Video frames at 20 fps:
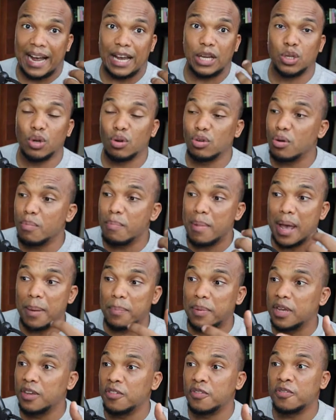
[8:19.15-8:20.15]
I don't know.
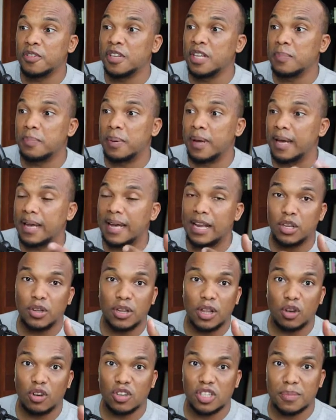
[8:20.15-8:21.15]
Maybe Felipe and the
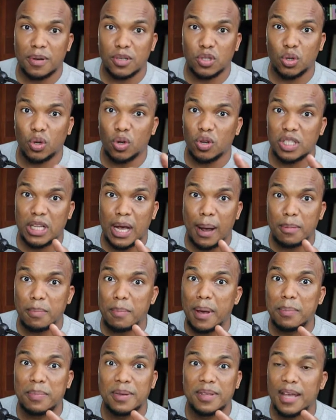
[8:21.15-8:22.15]
other customers who got scammed,
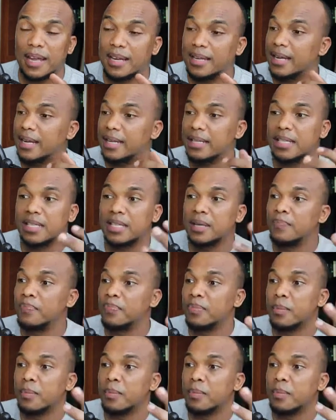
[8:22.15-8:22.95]
maybe they didn't